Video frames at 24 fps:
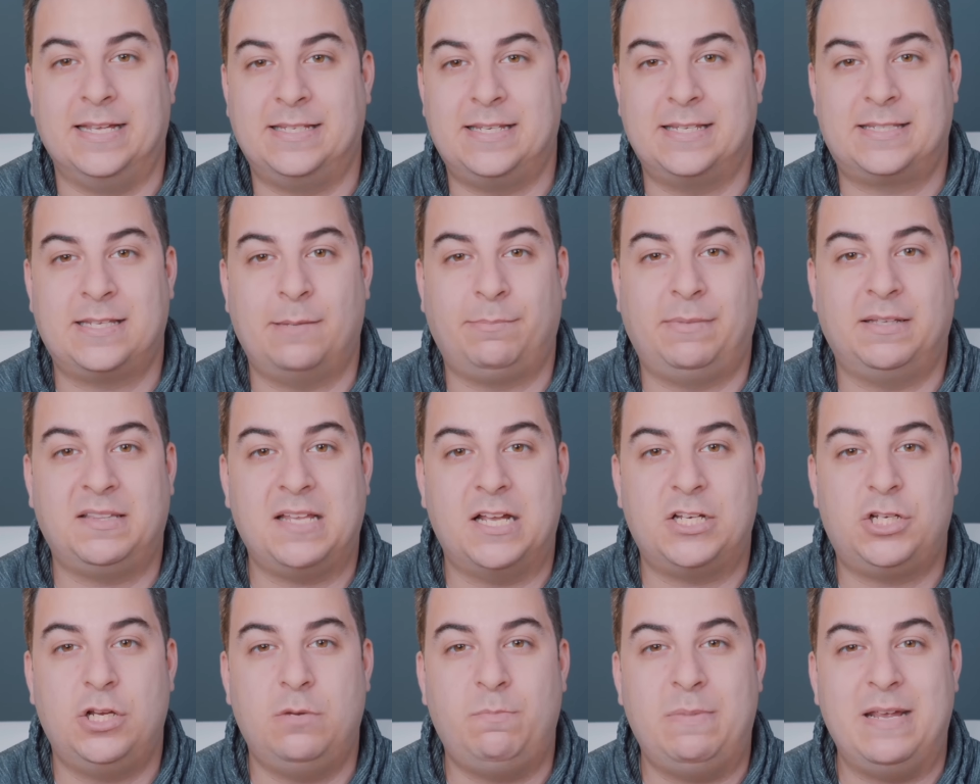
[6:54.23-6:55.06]
Is this something
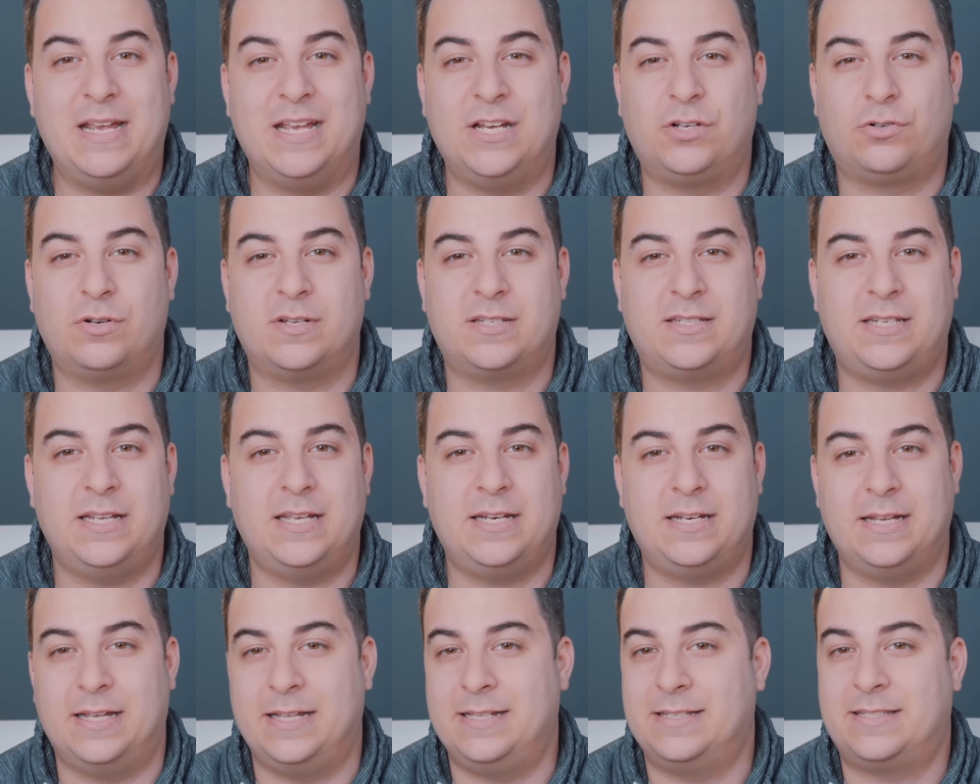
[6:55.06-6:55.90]
that you'd be
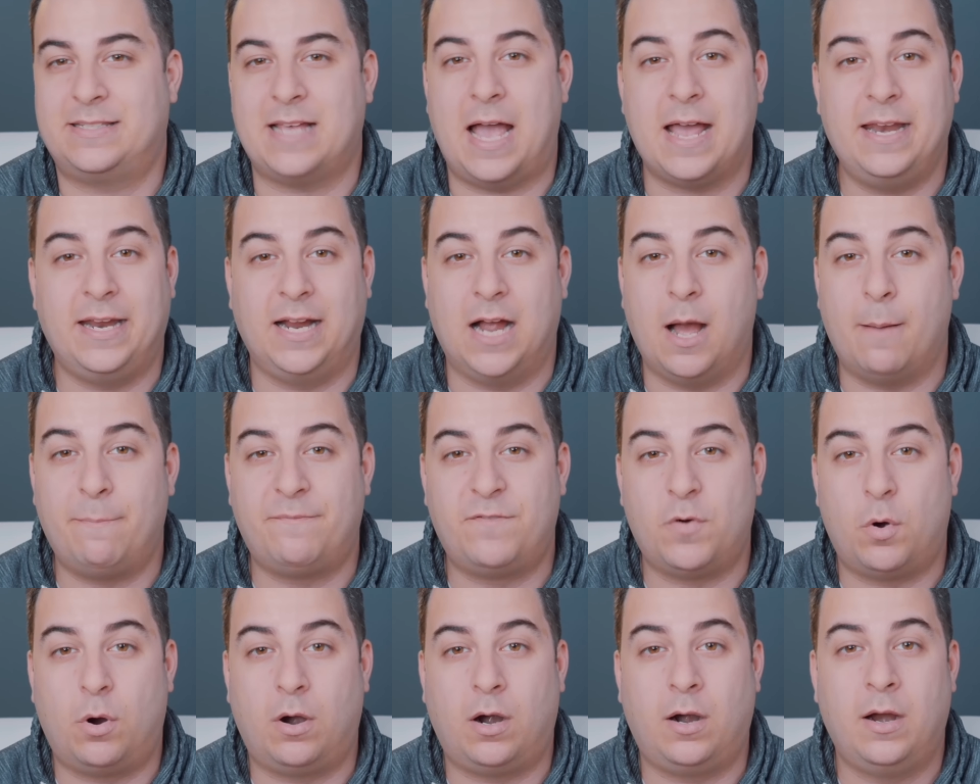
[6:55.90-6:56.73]
interested in signing
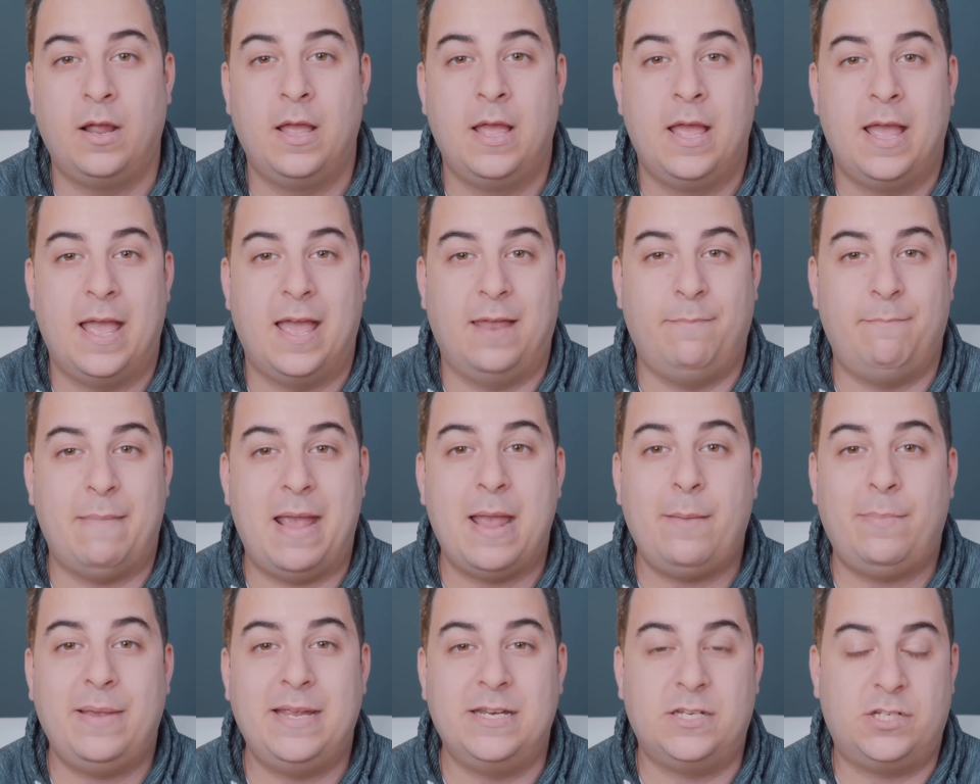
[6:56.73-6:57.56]
up for and
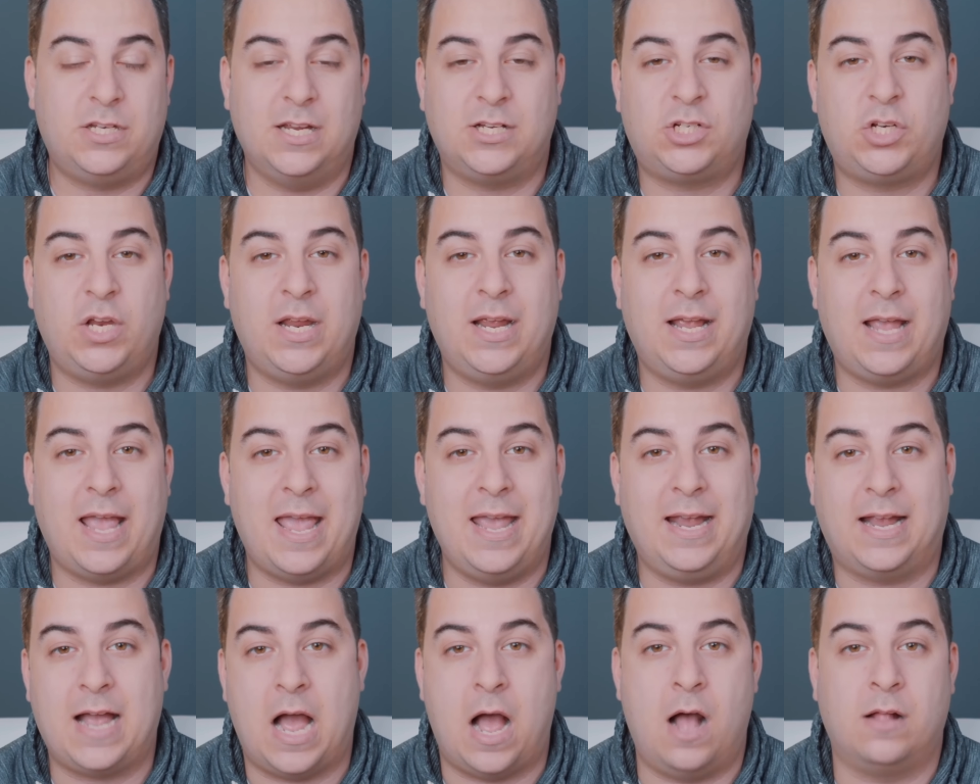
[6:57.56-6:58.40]
maybe
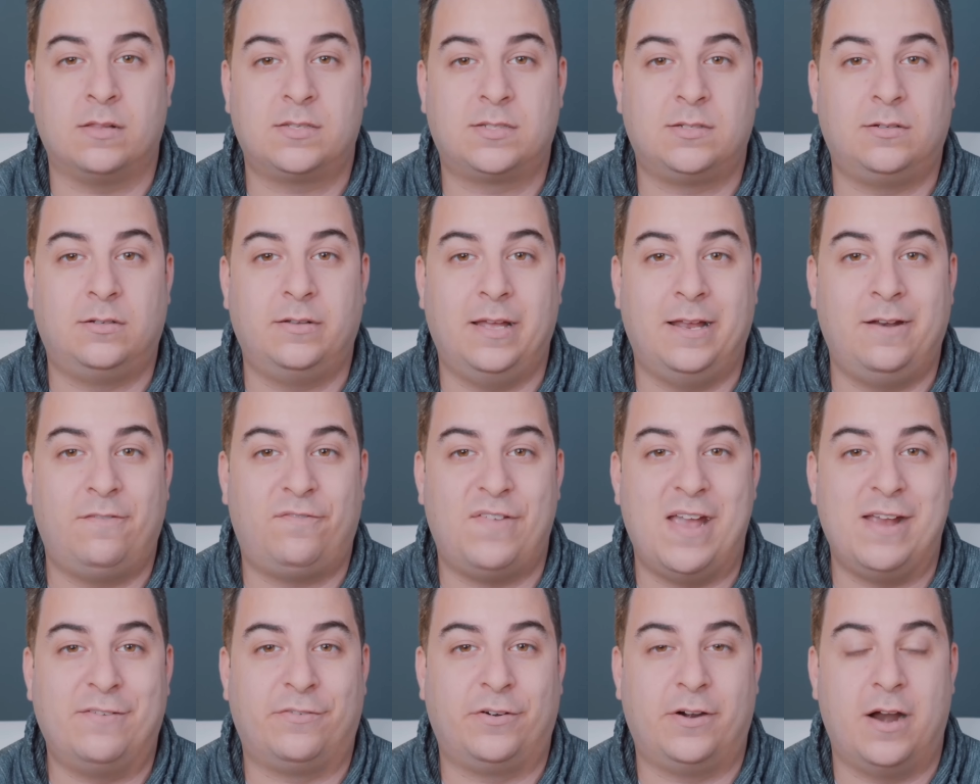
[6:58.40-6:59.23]
ditching a console in
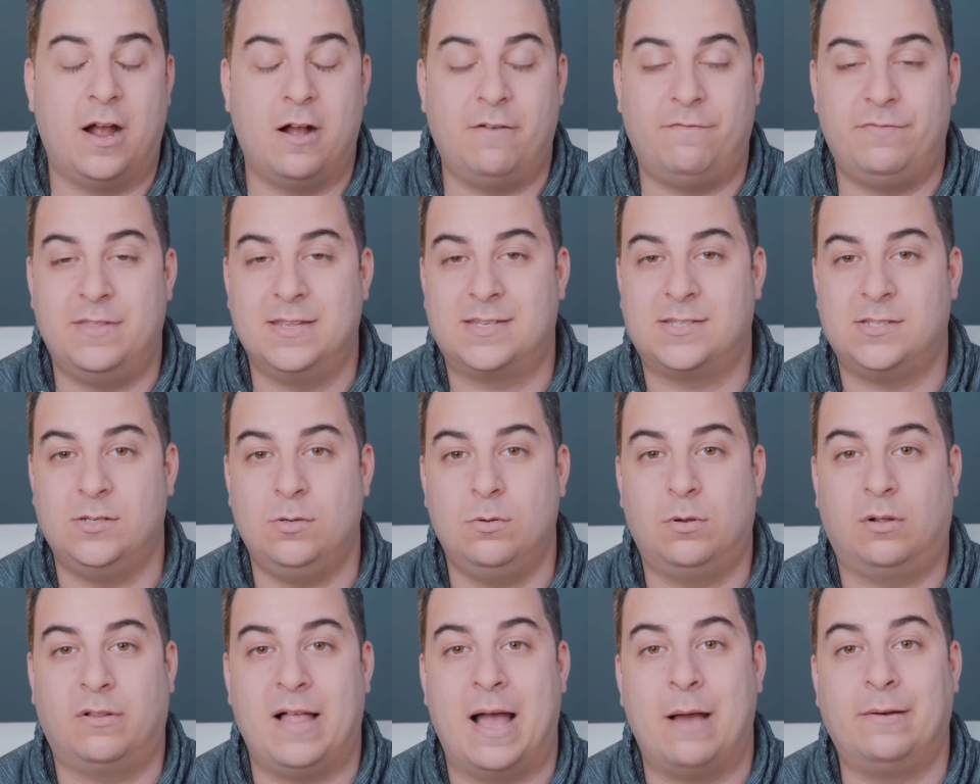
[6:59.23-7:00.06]
favor of this
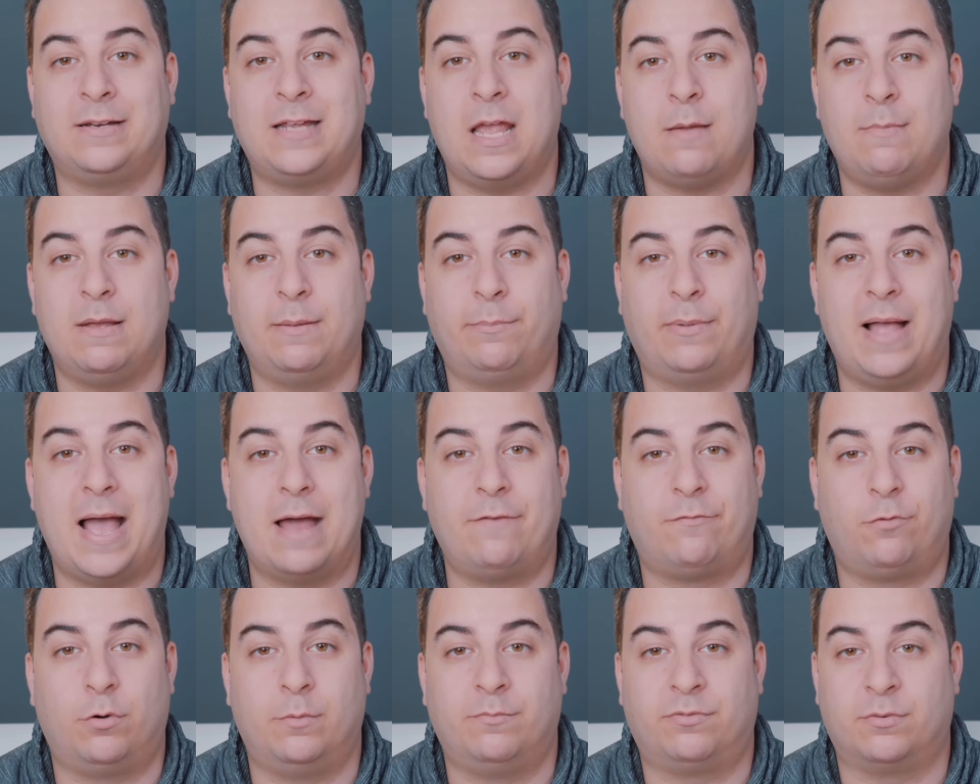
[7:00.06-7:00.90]
new cloud gaming
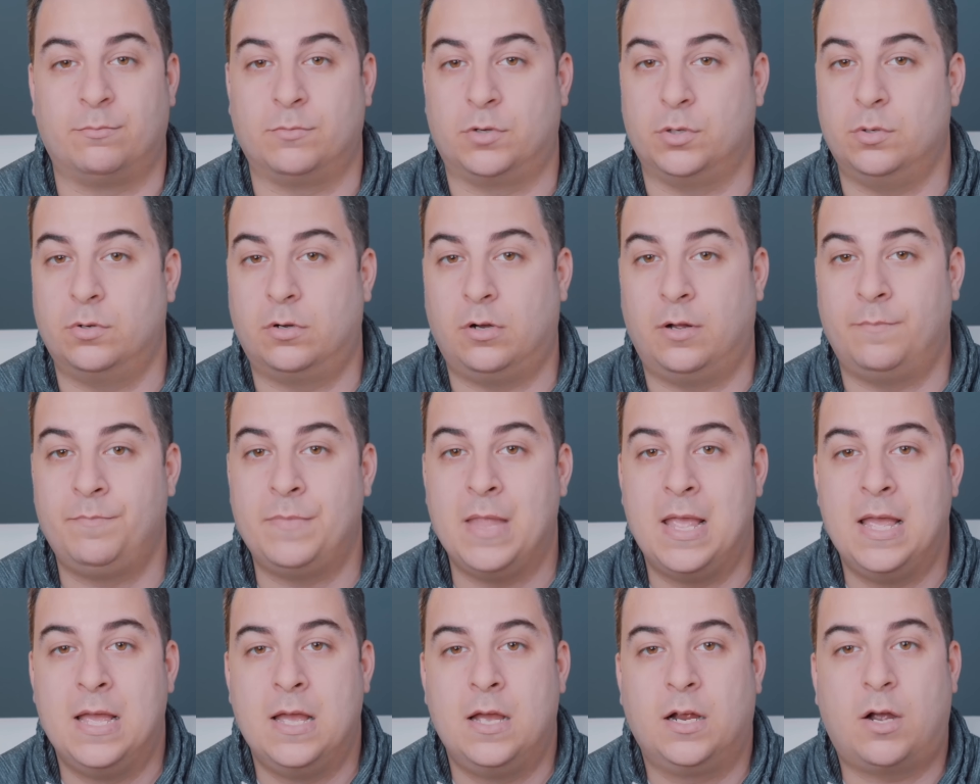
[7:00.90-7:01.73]
platform from
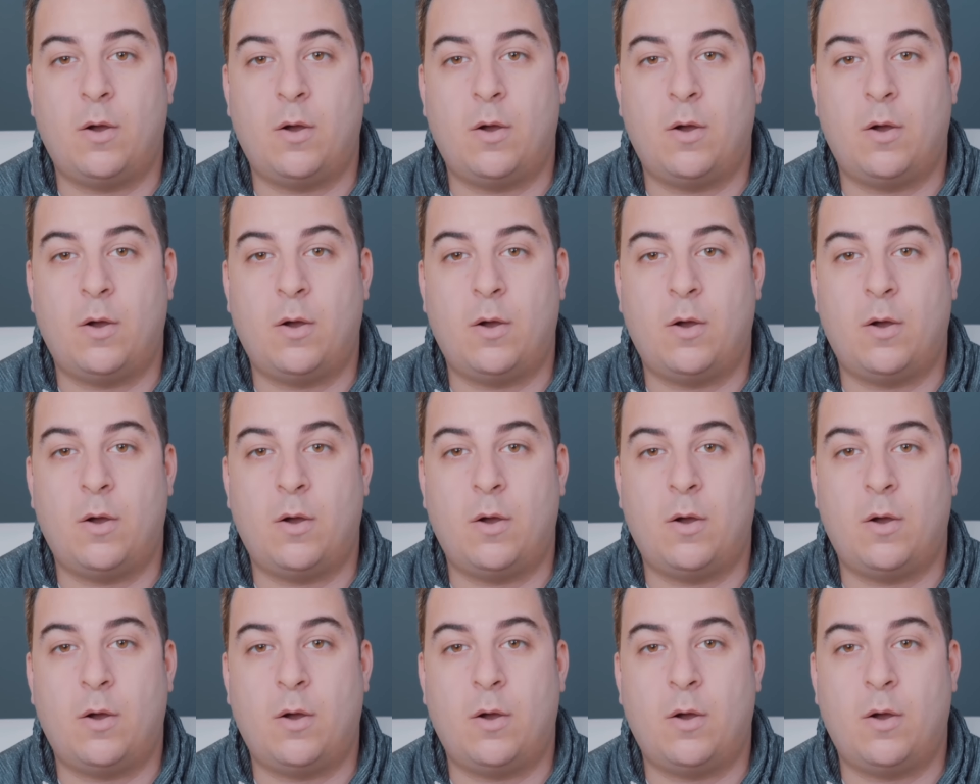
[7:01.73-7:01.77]
Google?